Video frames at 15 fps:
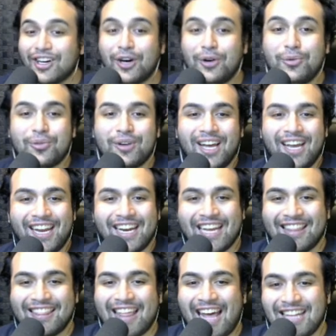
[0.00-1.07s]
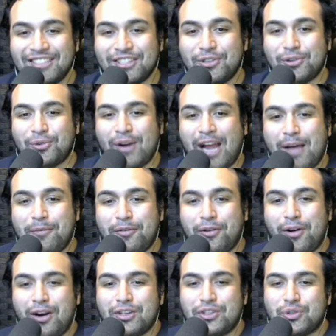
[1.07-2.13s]
Alright, and that's a wrap for
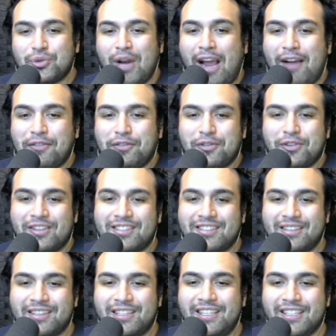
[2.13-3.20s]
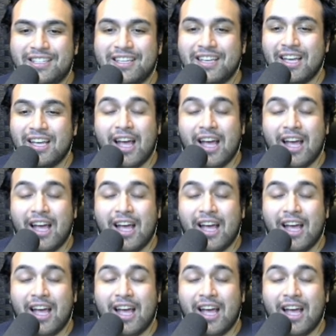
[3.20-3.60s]
our draft for this league.